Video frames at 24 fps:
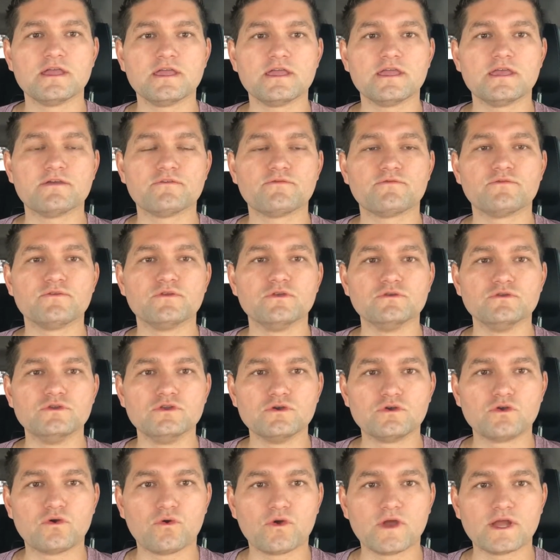if you
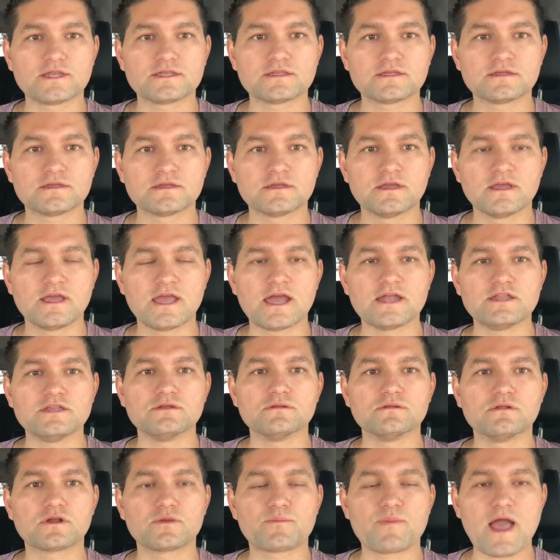do quit and
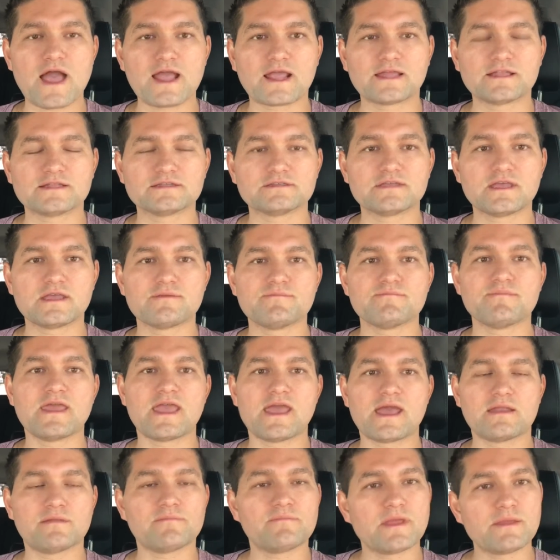you look back and say,
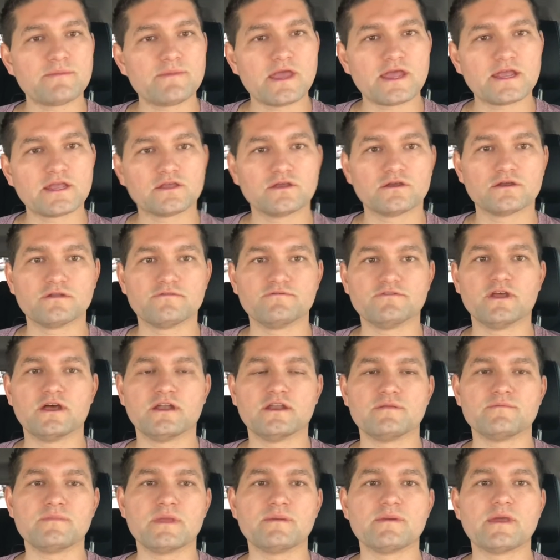man, maybe I could have
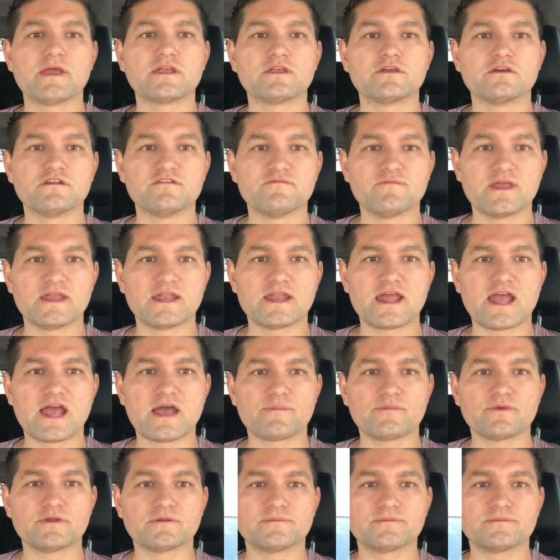done it. Maybe I could have made it. How many